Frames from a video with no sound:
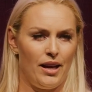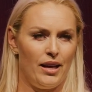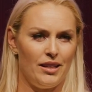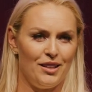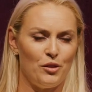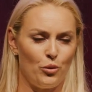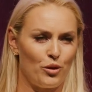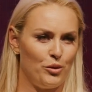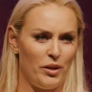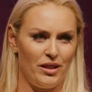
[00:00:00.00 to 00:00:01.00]
And in the
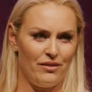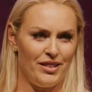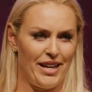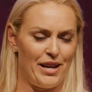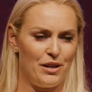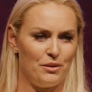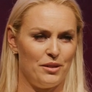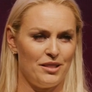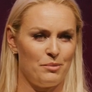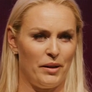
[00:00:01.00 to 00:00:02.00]
world we live in now,
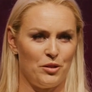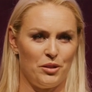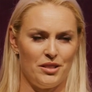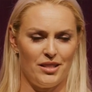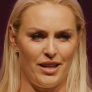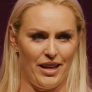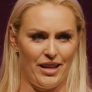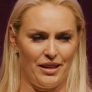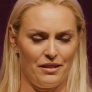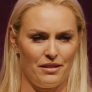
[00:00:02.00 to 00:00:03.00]
especially
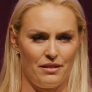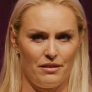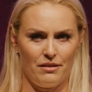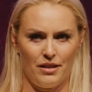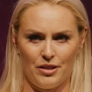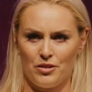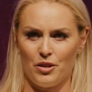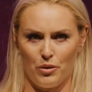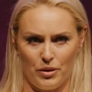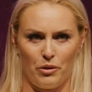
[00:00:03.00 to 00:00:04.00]
today, it's
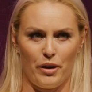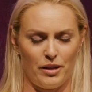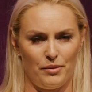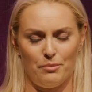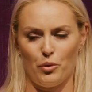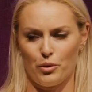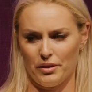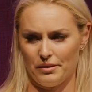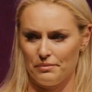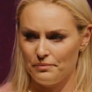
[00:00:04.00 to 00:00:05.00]
so incredibly
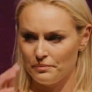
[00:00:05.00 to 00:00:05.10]
important.